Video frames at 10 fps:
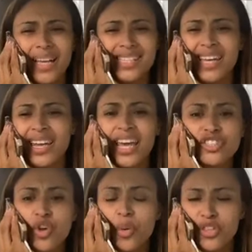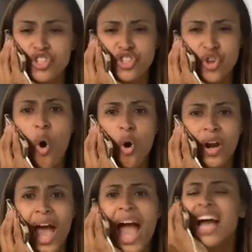I see an angel with a
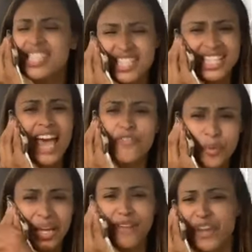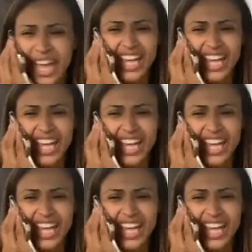sword severing every